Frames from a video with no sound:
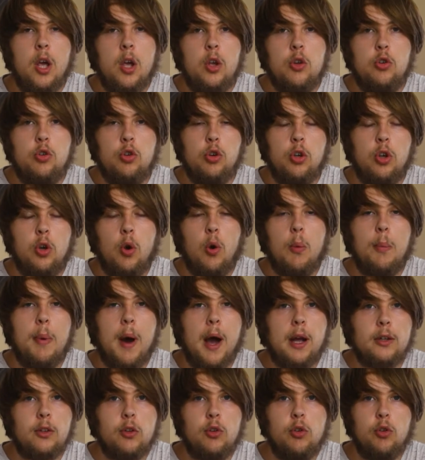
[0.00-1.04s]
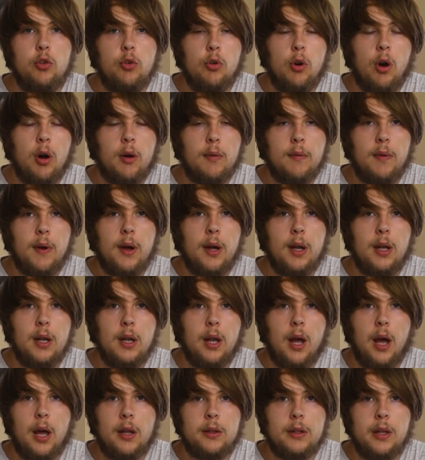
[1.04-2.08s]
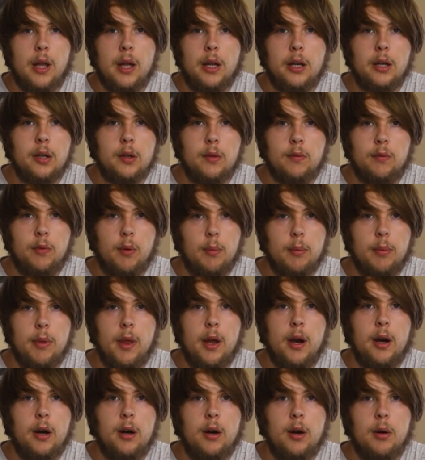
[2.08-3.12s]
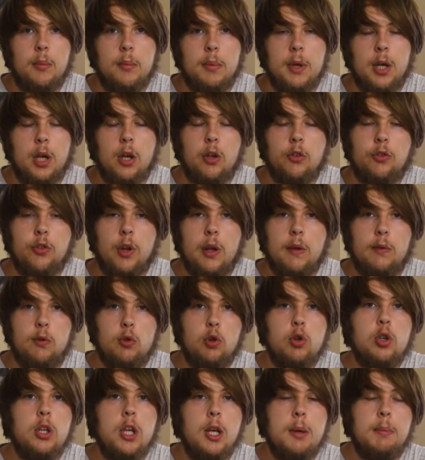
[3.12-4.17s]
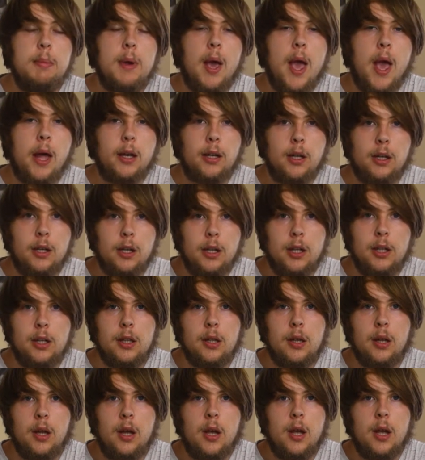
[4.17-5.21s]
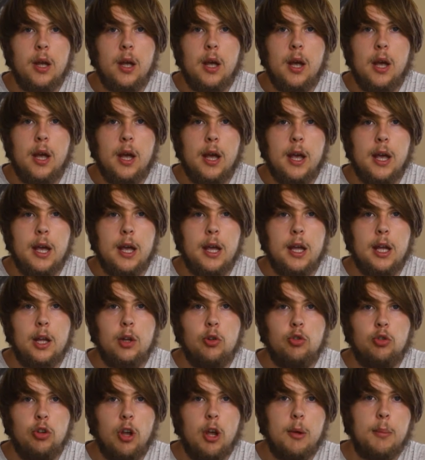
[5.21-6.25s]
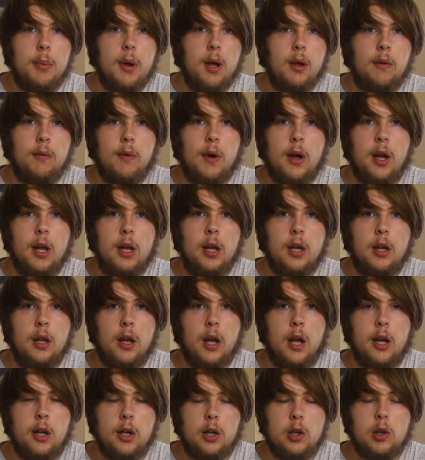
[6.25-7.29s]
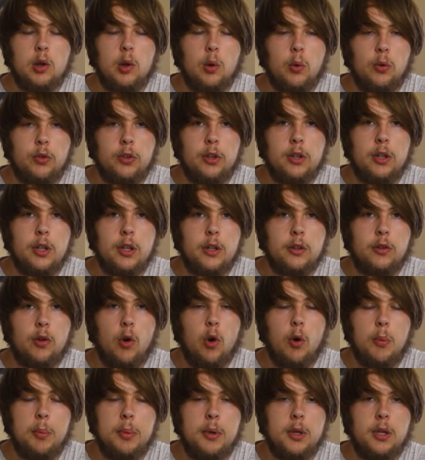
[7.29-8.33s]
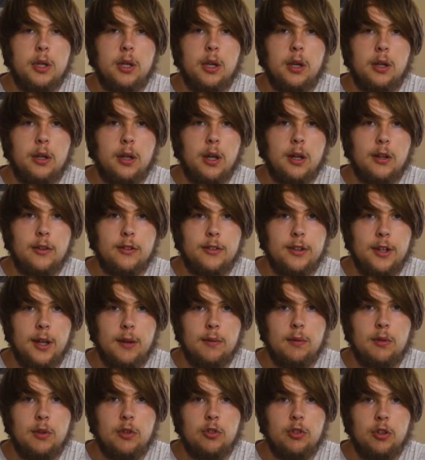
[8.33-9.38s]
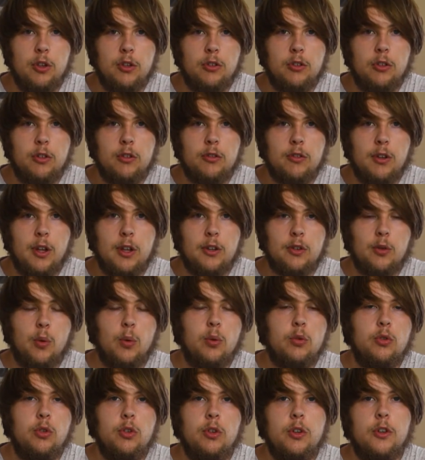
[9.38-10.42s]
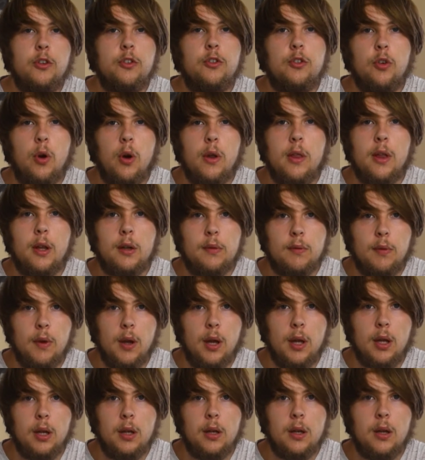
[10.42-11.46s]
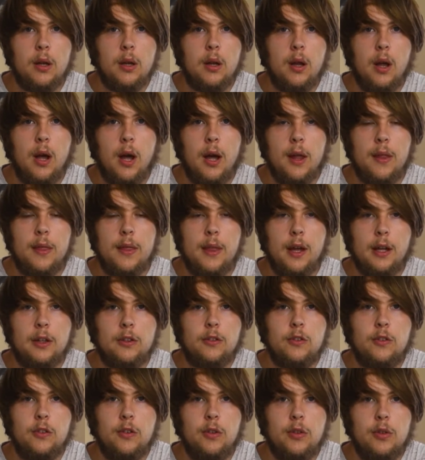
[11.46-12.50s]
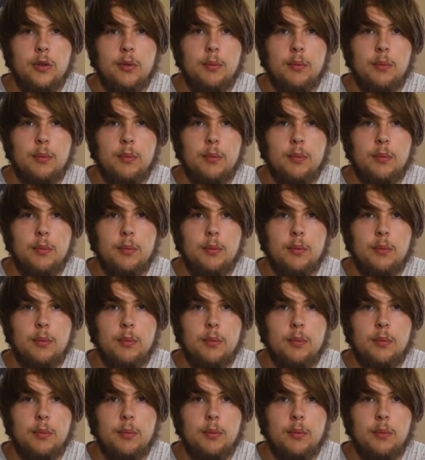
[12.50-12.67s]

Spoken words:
you can go back to your raw file and edit from there. Because if you keep editing a JPEG file and closing it, opening it and saving changes, it's going to destroy that file, and that's